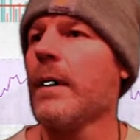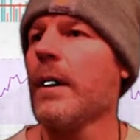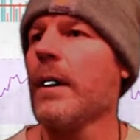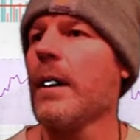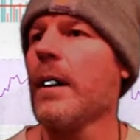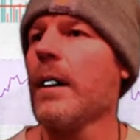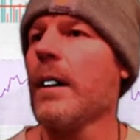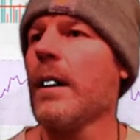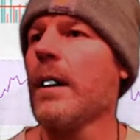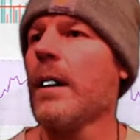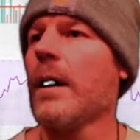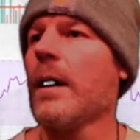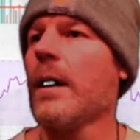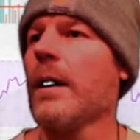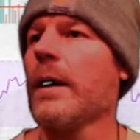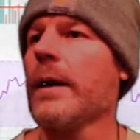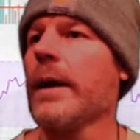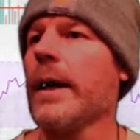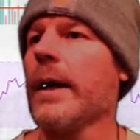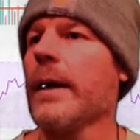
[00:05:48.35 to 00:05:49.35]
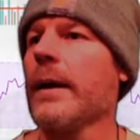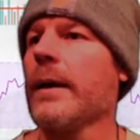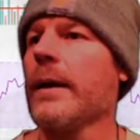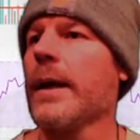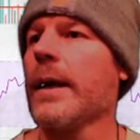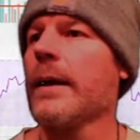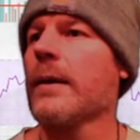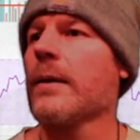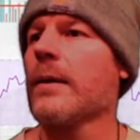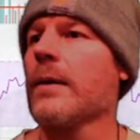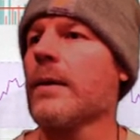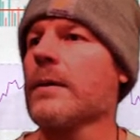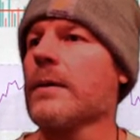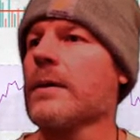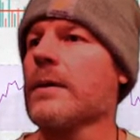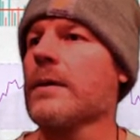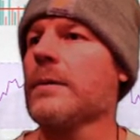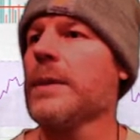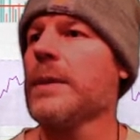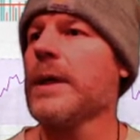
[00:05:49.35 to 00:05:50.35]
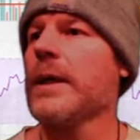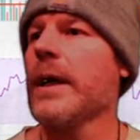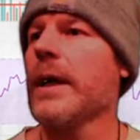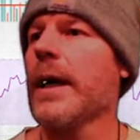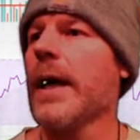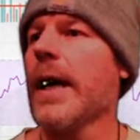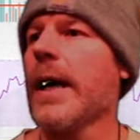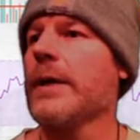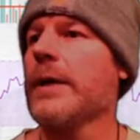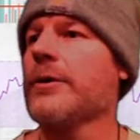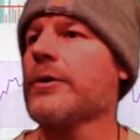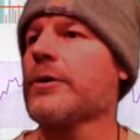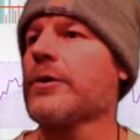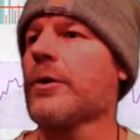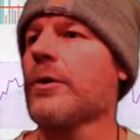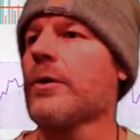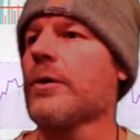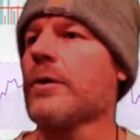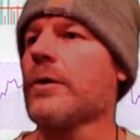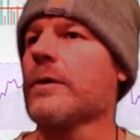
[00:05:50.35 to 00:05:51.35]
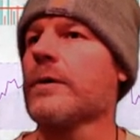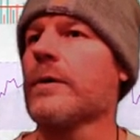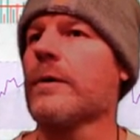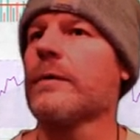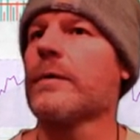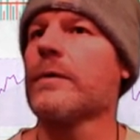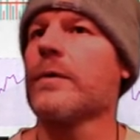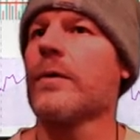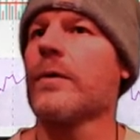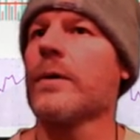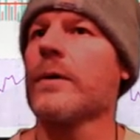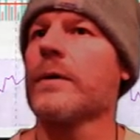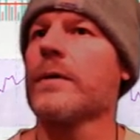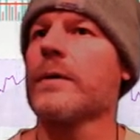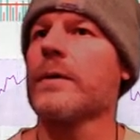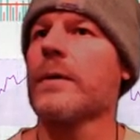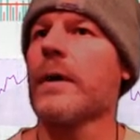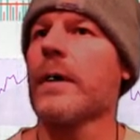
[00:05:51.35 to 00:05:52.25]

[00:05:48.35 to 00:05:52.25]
yeah, that looks to be a head and shoulders of sorts.